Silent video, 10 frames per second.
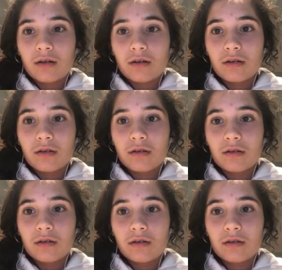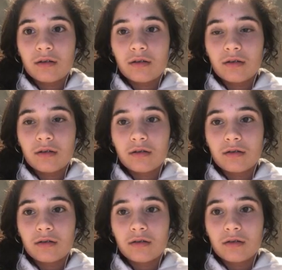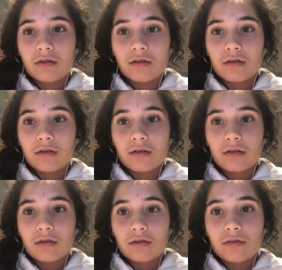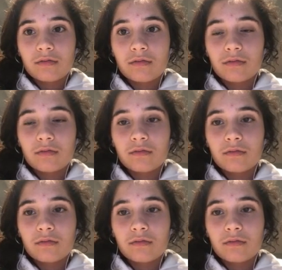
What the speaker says: (not speaking)